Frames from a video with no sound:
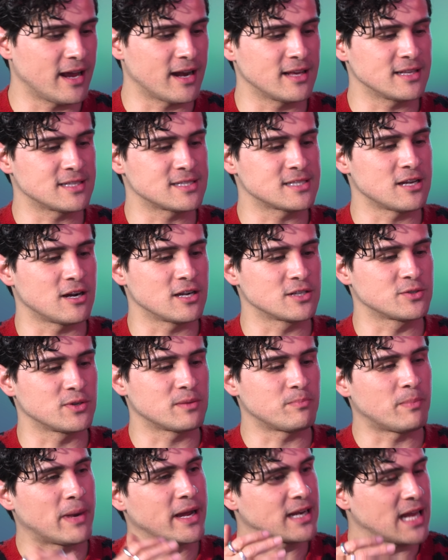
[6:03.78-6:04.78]
and it starts
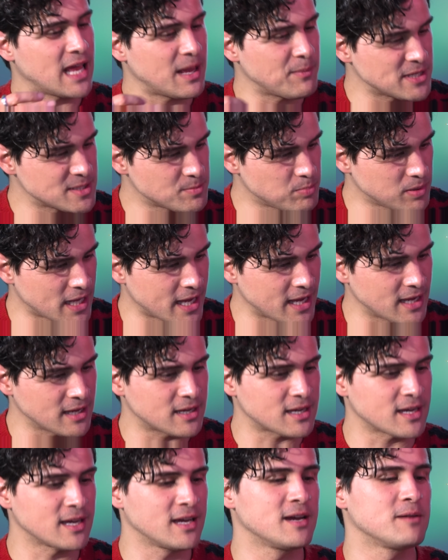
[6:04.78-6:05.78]
with, my name is
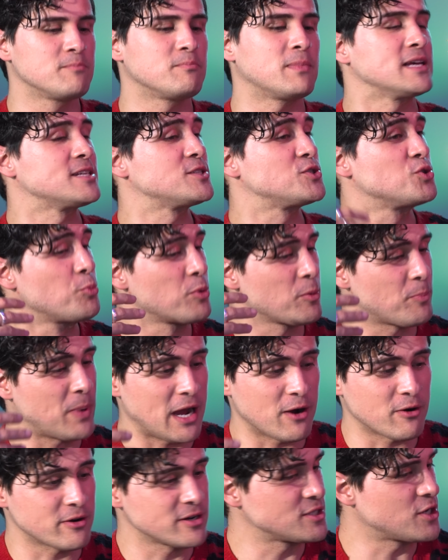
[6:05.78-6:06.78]
blank, my
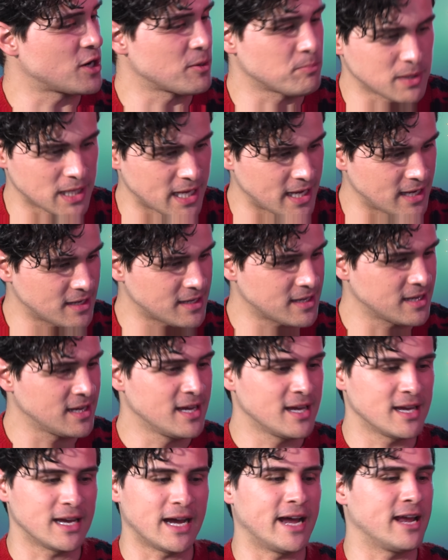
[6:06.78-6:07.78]
superpowers are blank,
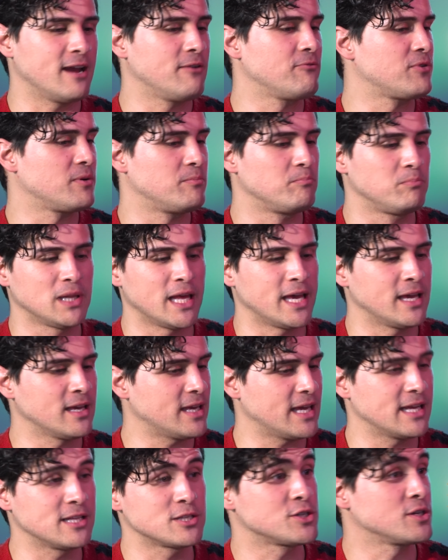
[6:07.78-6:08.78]
I am from
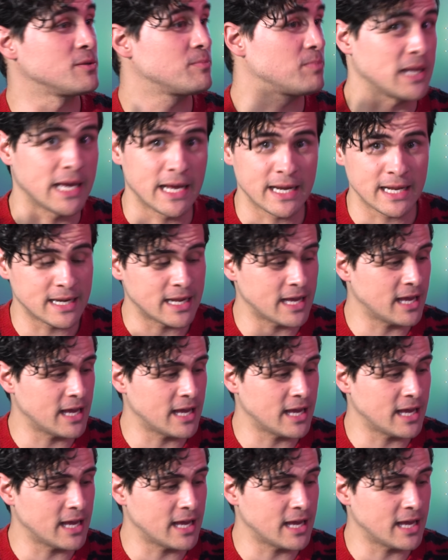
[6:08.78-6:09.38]
blank, insert planet